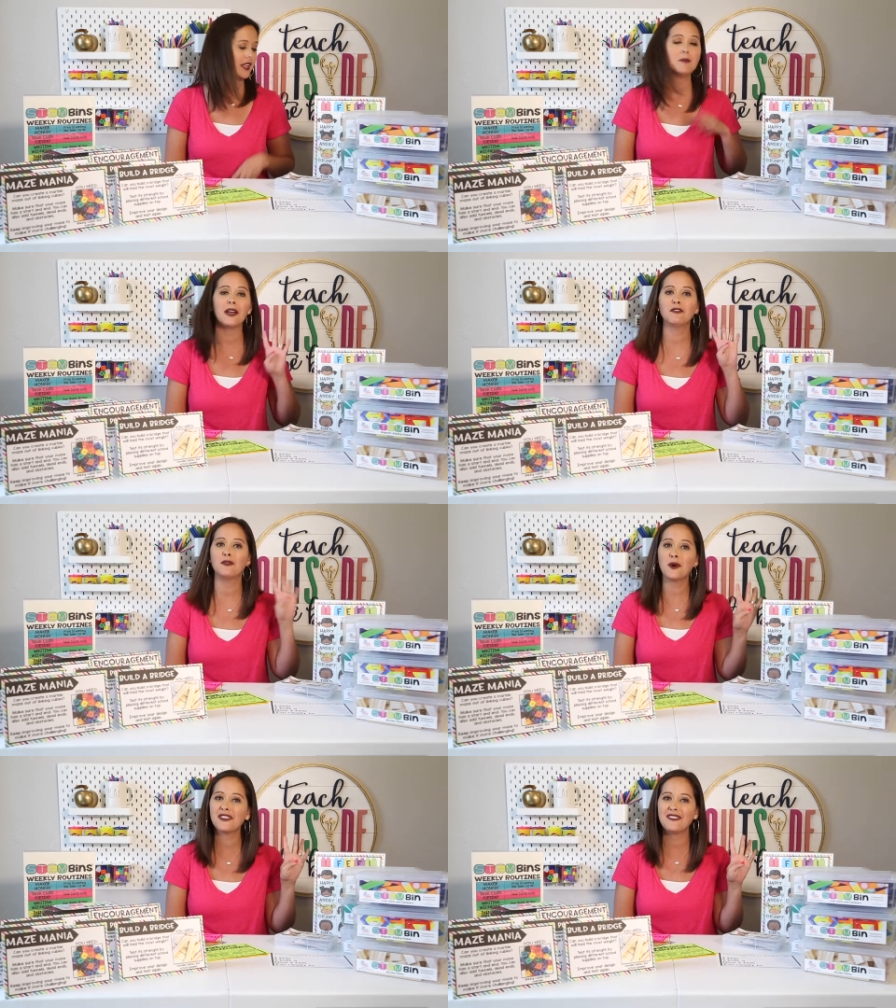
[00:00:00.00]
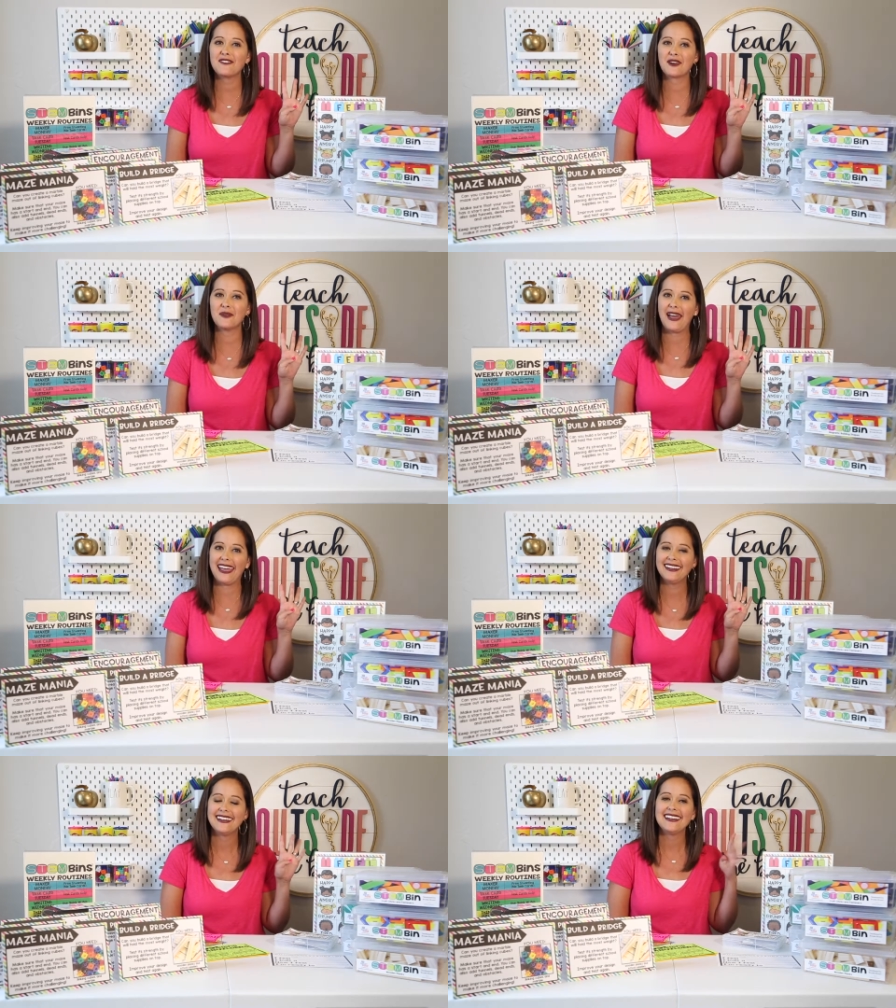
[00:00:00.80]
My fourth favorite
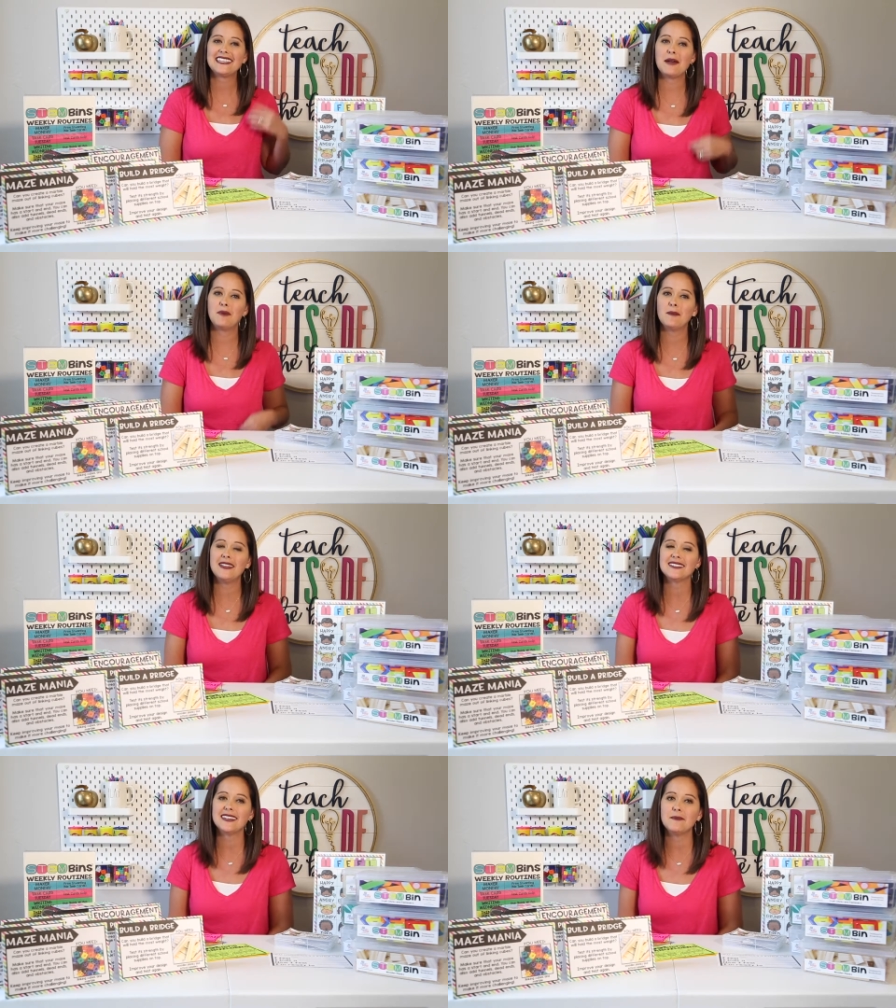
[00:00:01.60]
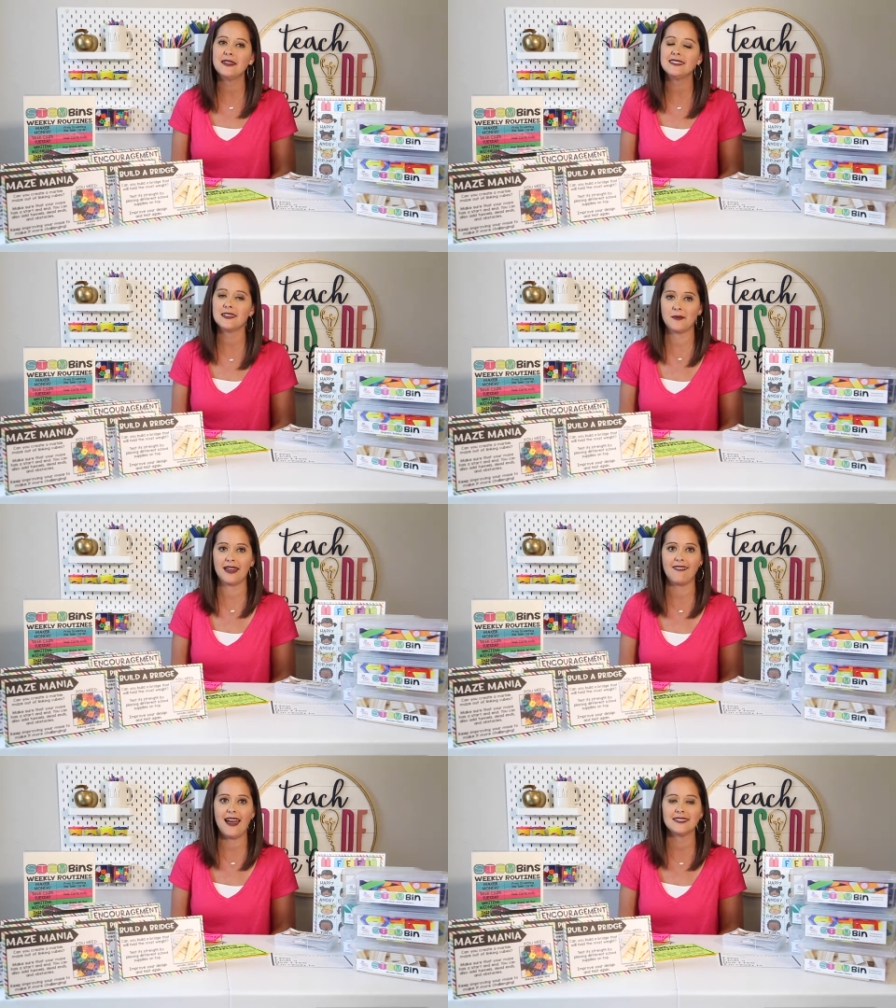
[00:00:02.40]
way to implement STEM Bins in my
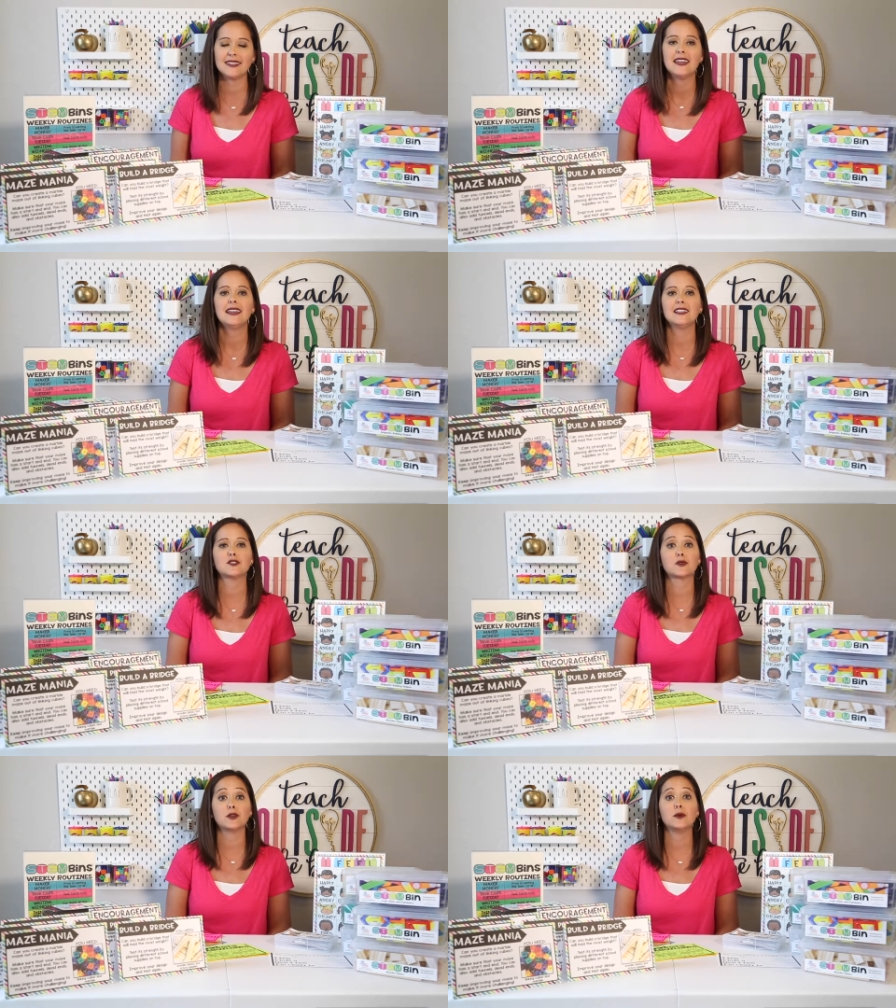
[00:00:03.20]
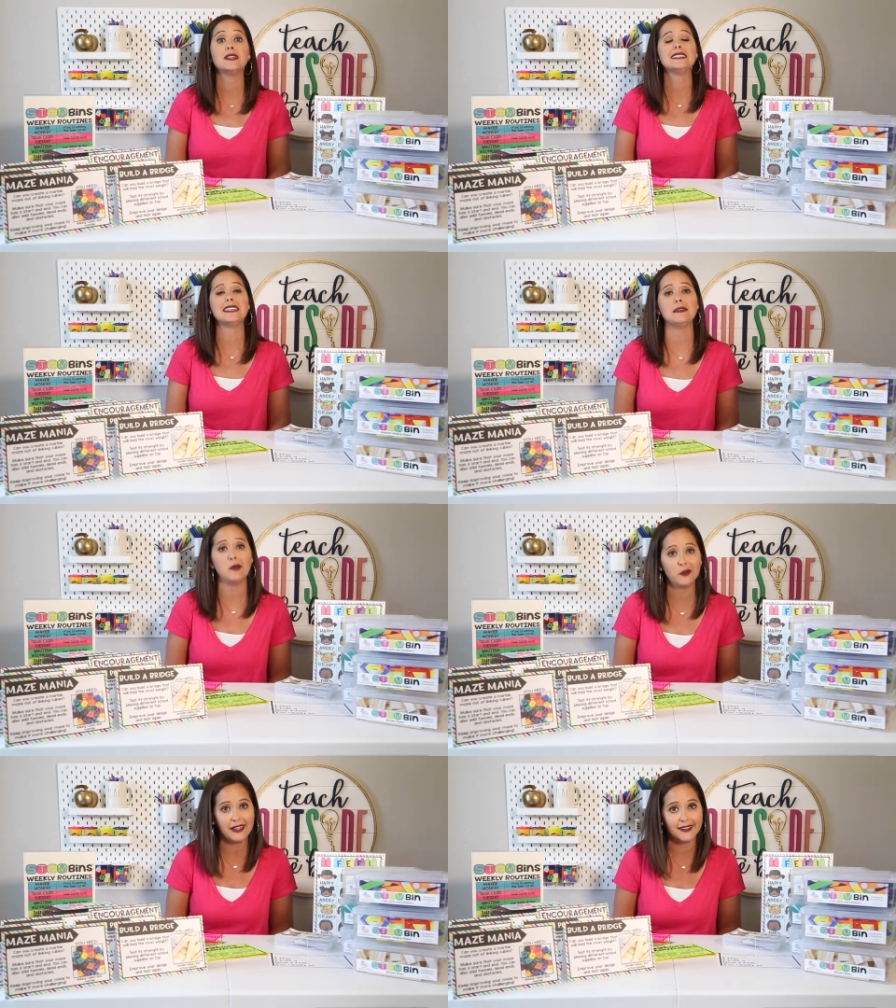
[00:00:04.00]
class is through team
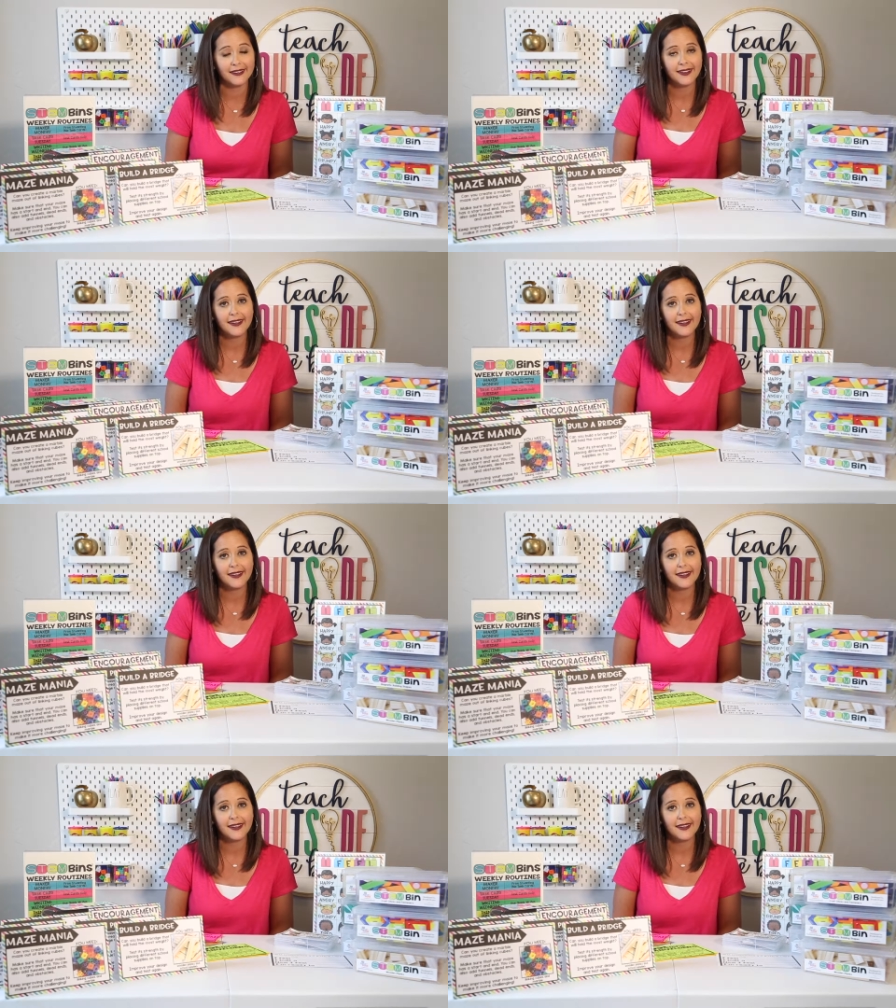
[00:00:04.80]
building.